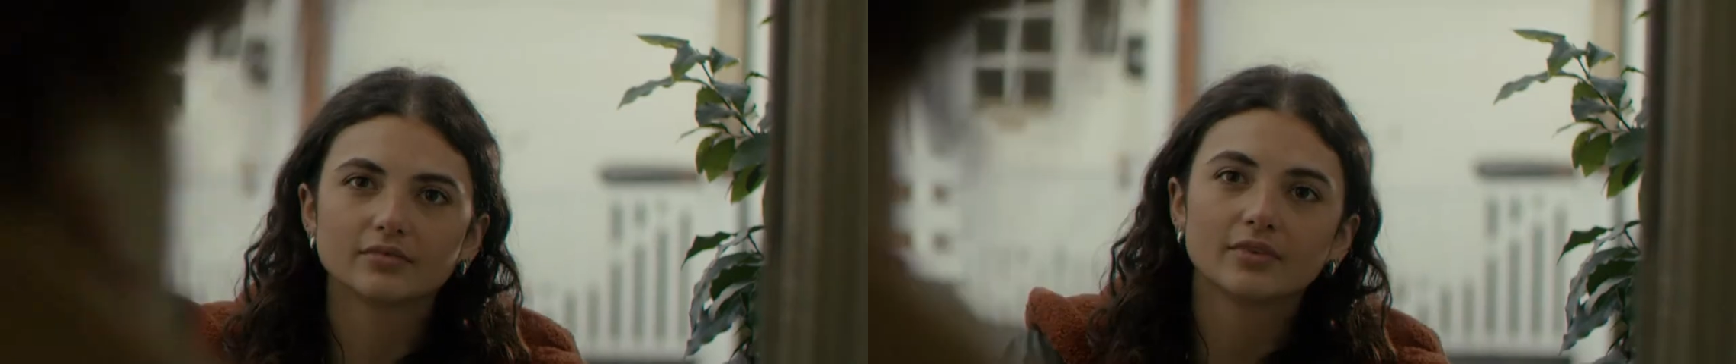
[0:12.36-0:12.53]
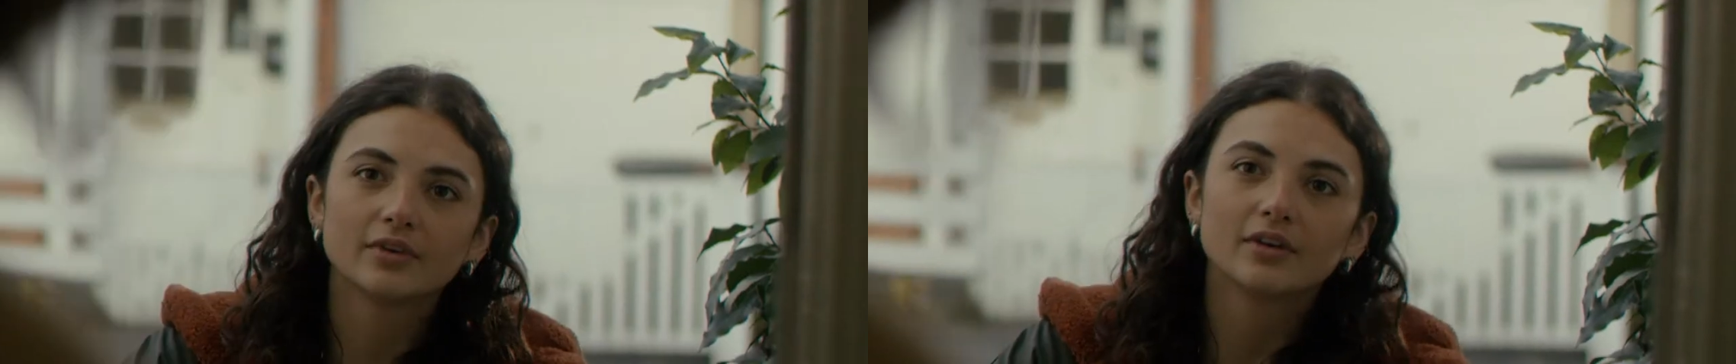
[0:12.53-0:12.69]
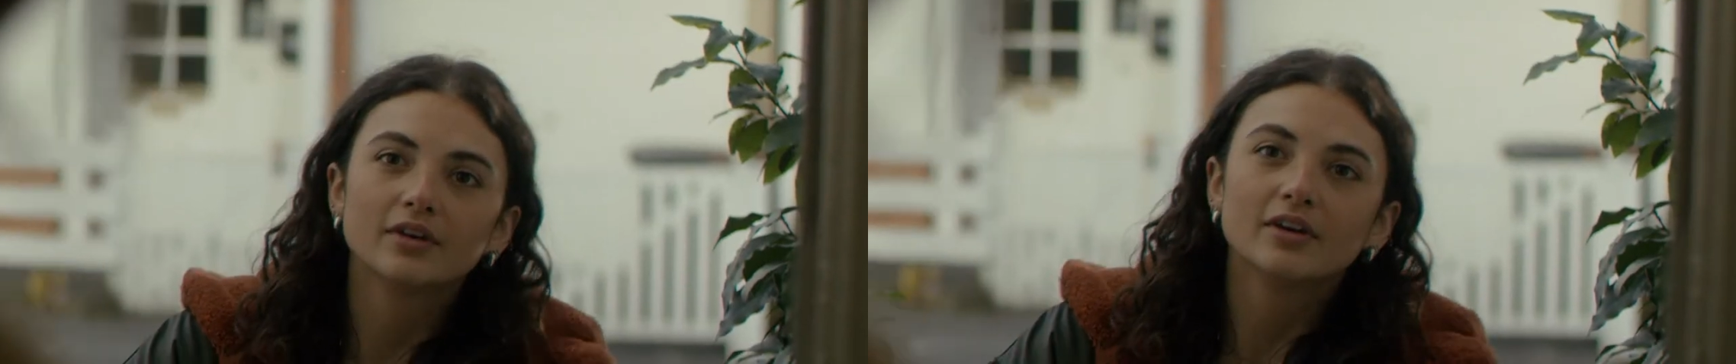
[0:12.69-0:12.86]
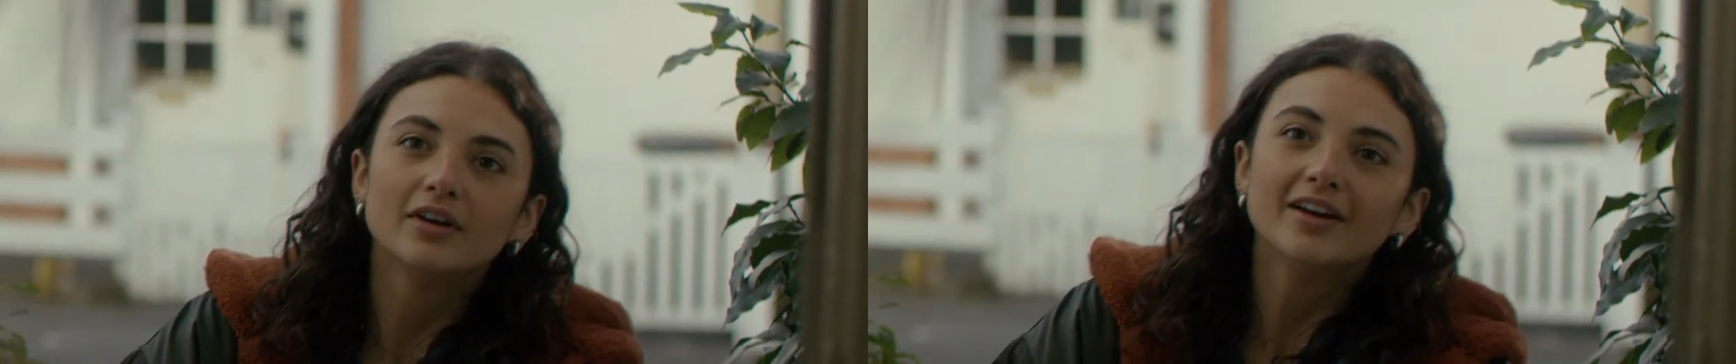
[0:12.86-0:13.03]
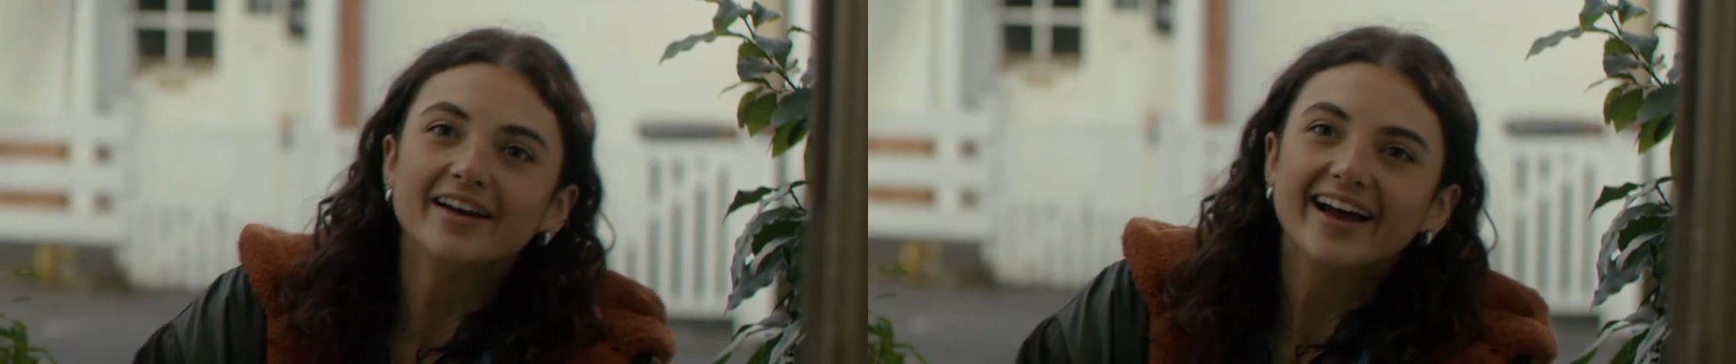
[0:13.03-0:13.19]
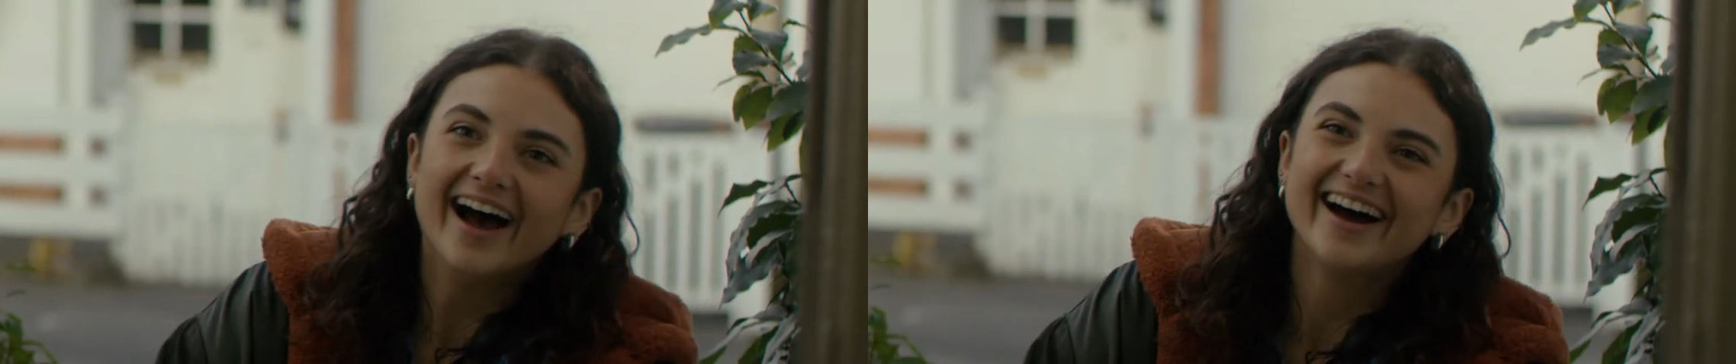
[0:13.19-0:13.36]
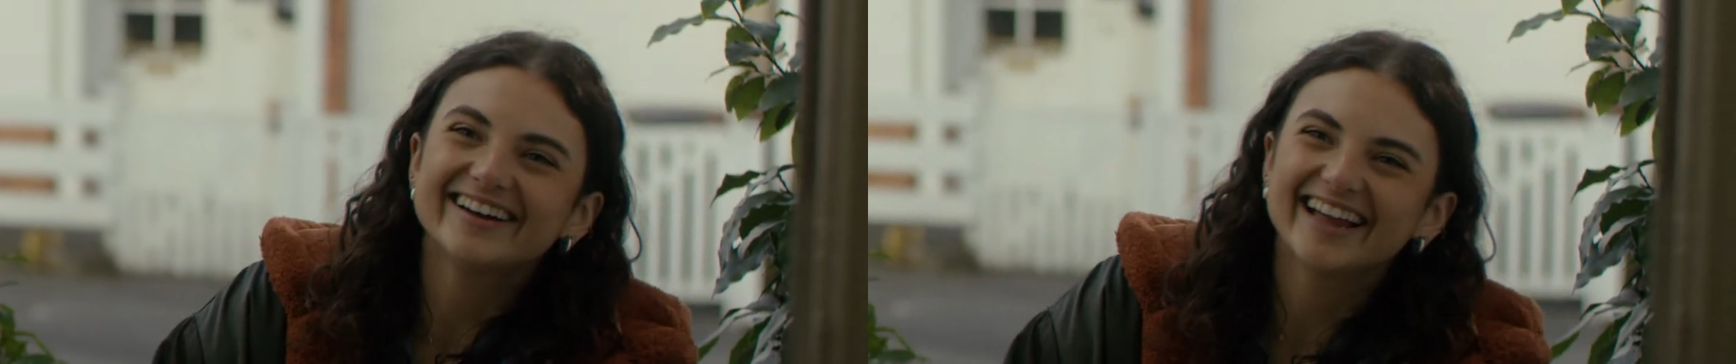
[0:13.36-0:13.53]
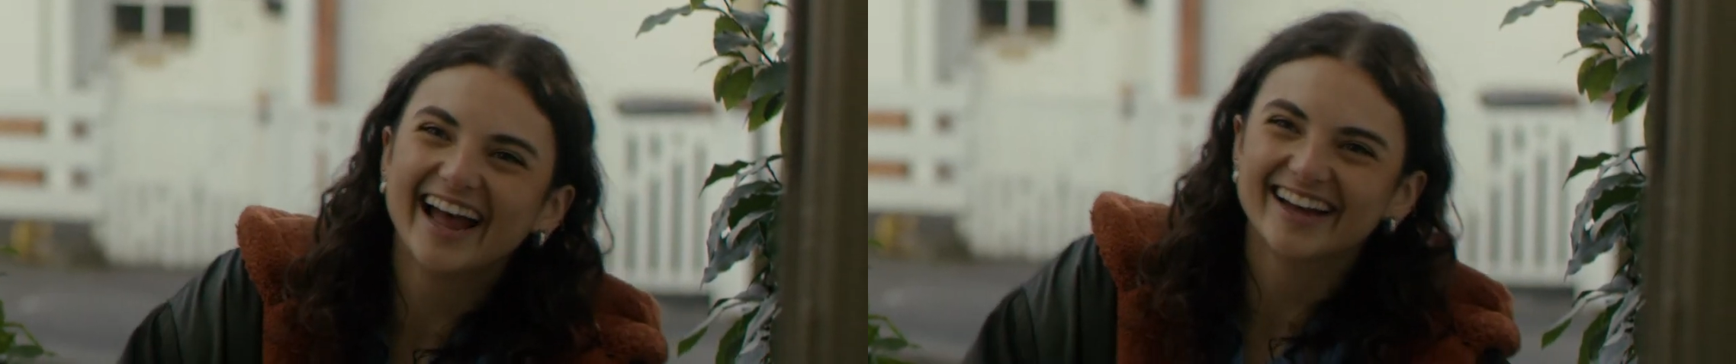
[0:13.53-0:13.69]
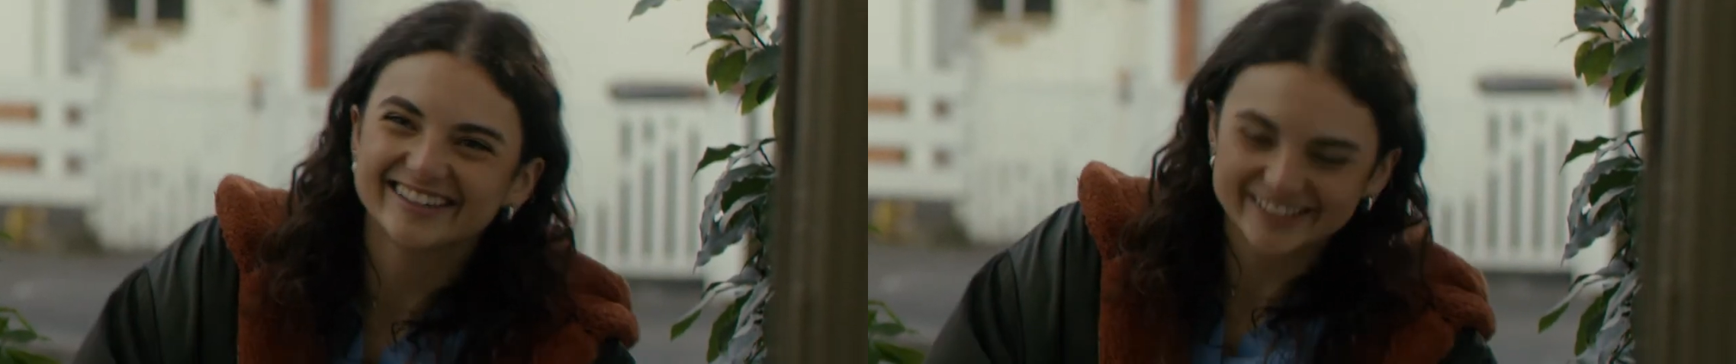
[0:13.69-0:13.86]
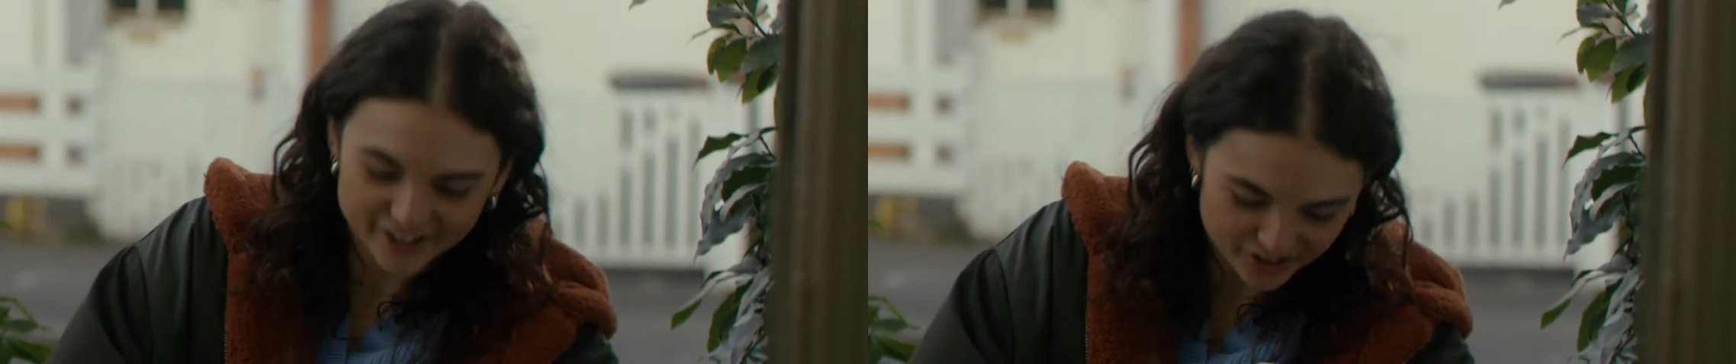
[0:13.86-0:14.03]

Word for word: Oh, hi, Sasha. Hi, Kat.